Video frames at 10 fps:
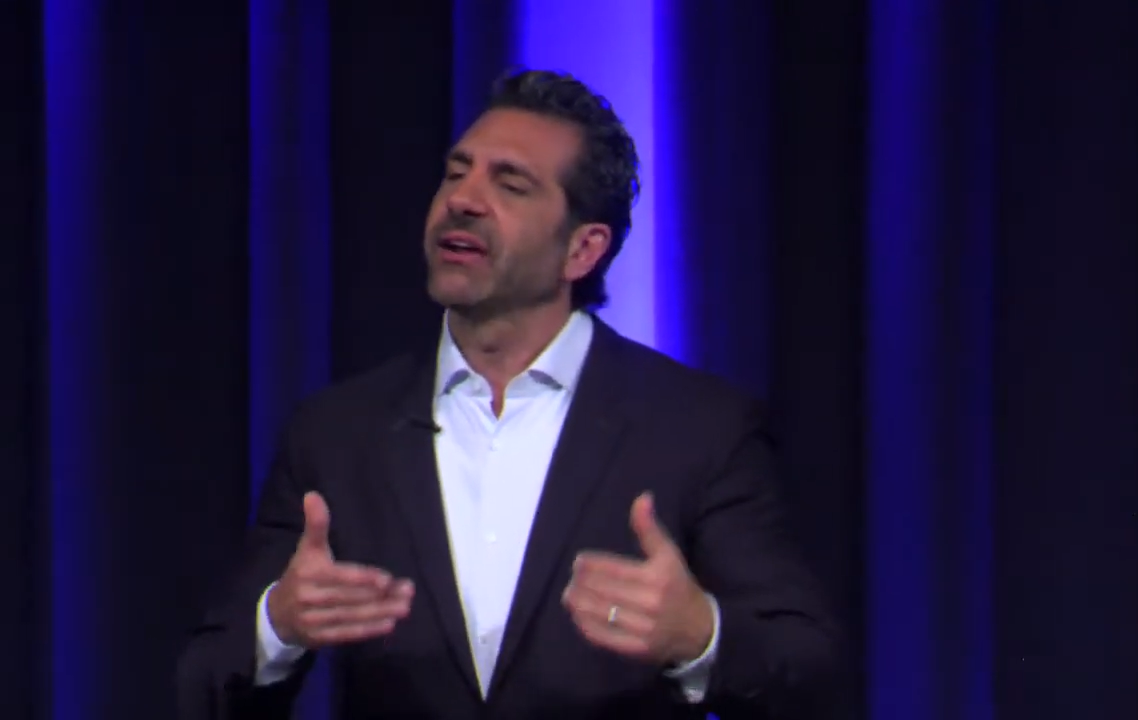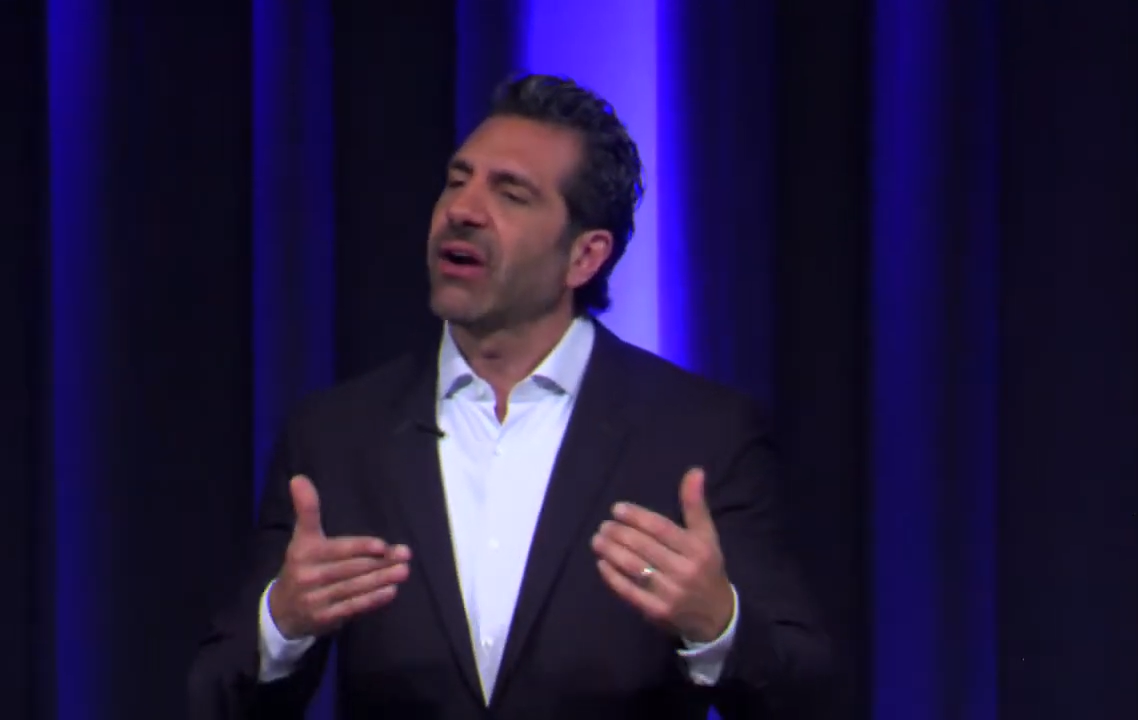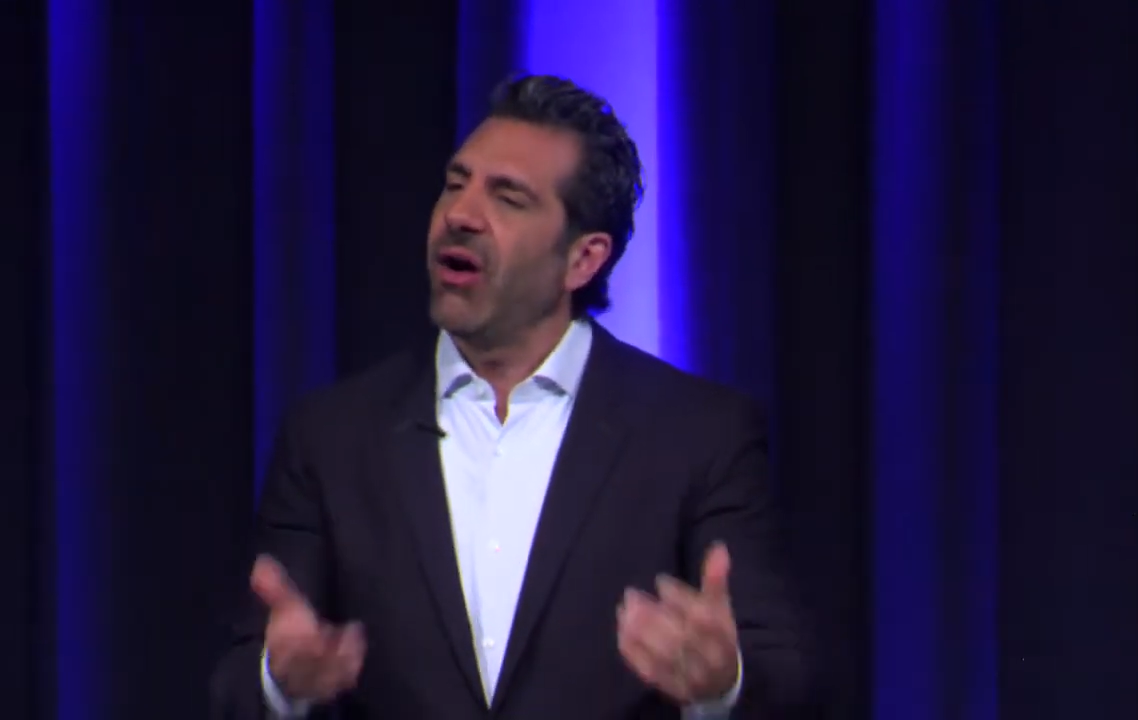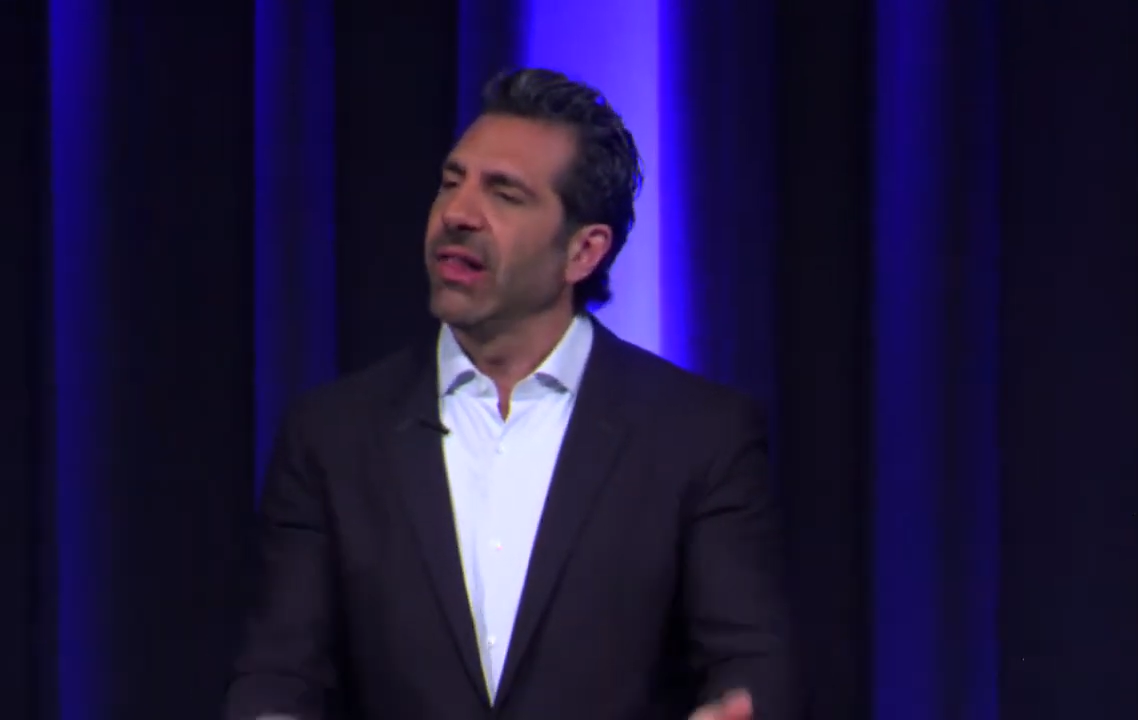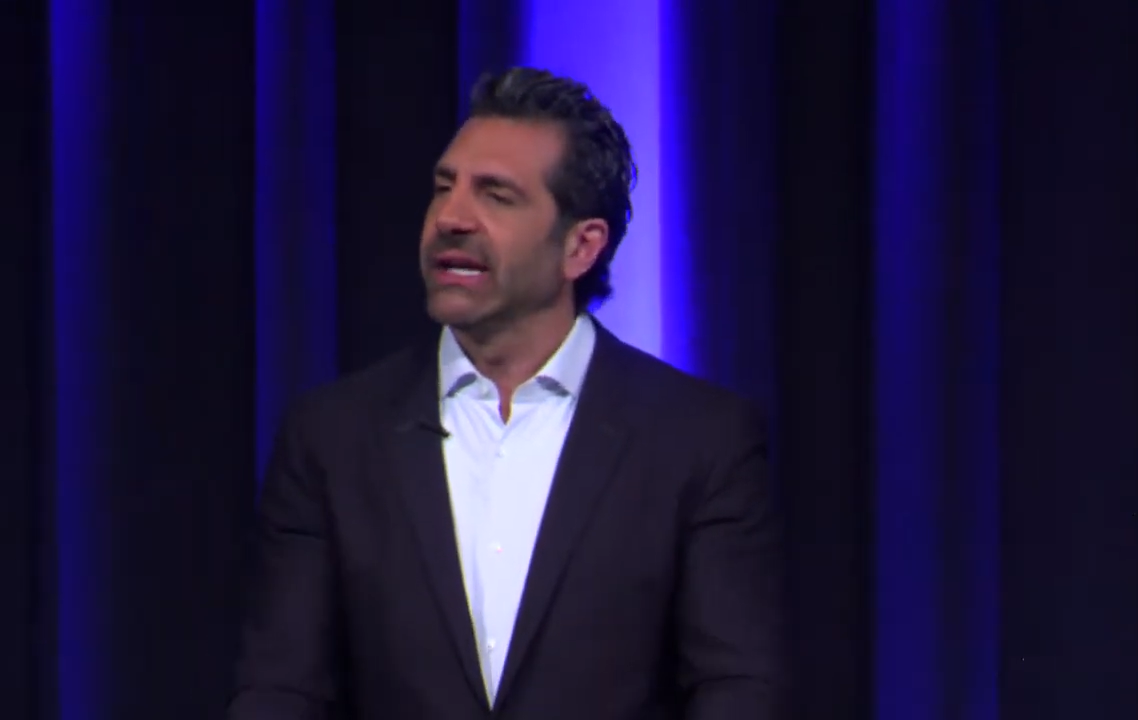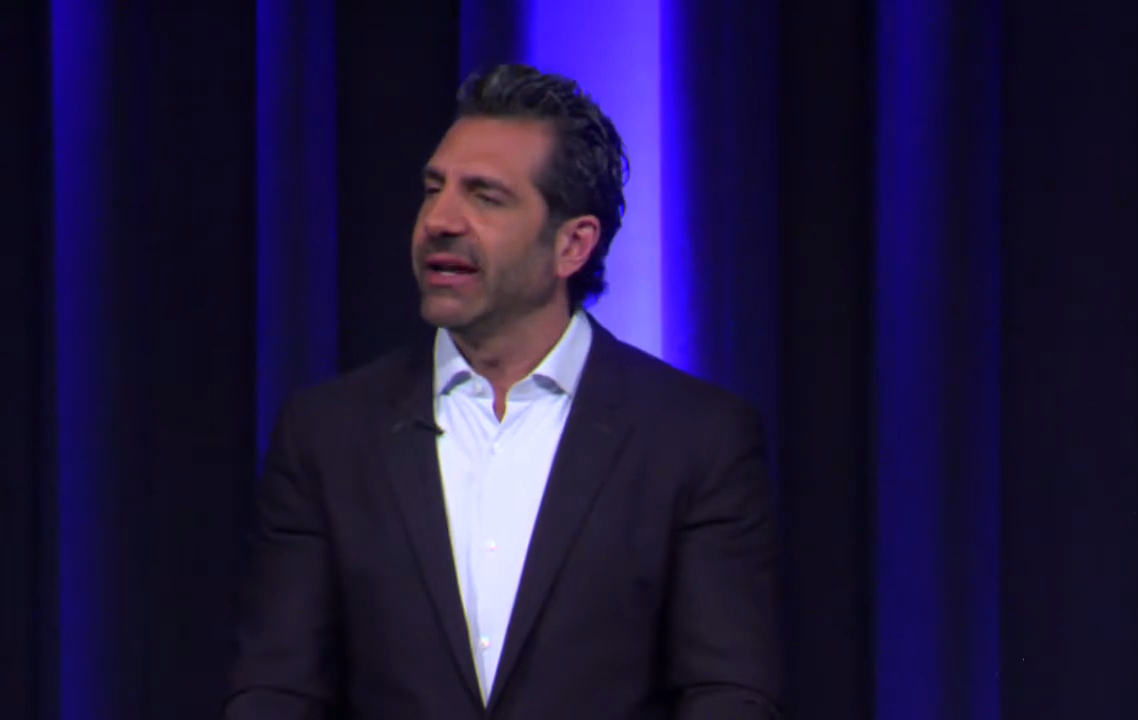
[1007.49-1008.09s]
calling on